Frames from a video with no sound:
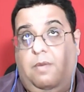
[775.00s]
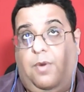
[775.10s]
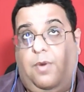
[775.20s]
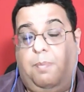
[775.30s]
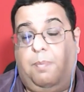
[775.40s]

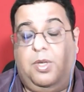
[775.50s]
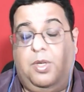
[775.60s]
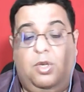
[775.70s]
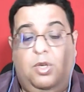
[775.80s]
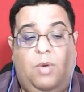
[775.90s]
for a
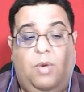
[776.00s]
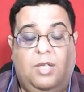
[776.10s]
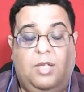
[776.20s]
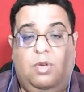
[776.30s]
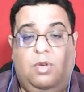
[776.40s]
person who
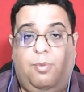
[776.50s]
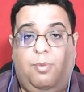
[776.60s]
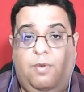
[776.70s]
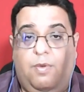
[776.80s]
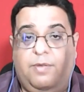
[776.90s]
has only
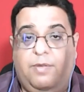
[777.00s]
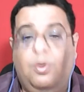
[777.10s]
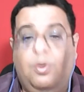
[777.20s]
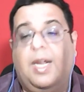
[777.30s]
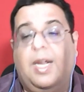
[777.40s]
pure veg
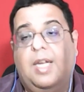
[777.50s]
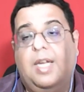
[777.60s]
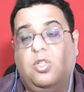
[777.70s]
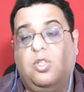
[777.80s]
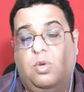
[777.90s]
food, getting
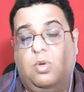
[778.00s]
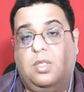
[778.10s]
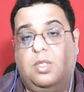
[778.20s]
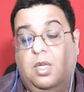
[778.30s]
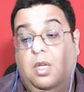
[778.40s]
an
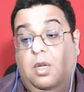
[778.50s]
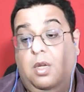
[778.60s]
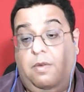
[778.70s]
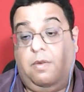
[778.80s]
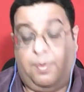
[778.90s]
assurance
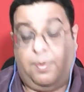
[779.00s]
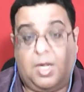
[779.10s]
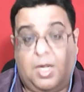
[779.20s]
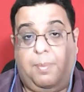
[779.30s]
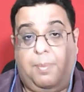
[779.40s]
from
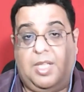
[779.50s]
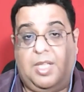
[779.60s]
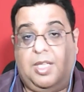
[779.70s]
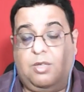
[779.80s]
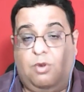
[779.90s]
the company
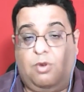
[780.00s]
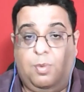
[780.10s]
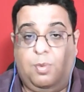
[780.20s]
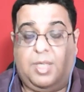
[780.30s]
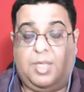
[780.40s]
that there's going
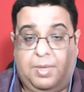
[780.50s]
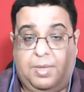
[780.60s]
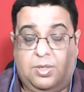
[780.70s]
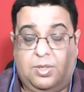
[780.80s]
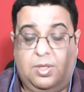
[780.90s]
to be
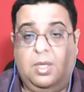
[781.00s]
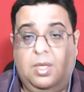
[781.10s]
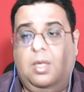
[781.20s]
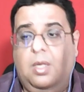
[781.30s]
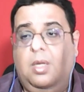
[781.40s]
separation
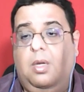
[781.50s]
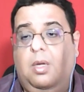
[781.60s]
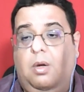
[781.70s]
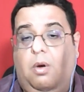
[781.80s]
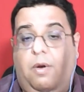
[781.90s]

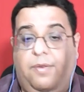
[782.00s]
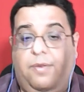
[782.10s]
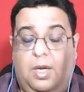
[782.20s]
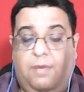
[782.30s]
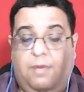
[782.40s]
uh,
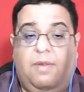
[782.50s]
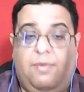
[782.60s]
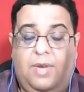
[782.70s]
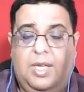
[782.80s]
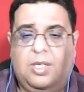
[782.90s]
of delivery
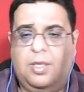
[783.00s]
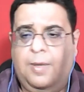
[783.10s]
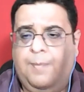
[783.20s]
fleets,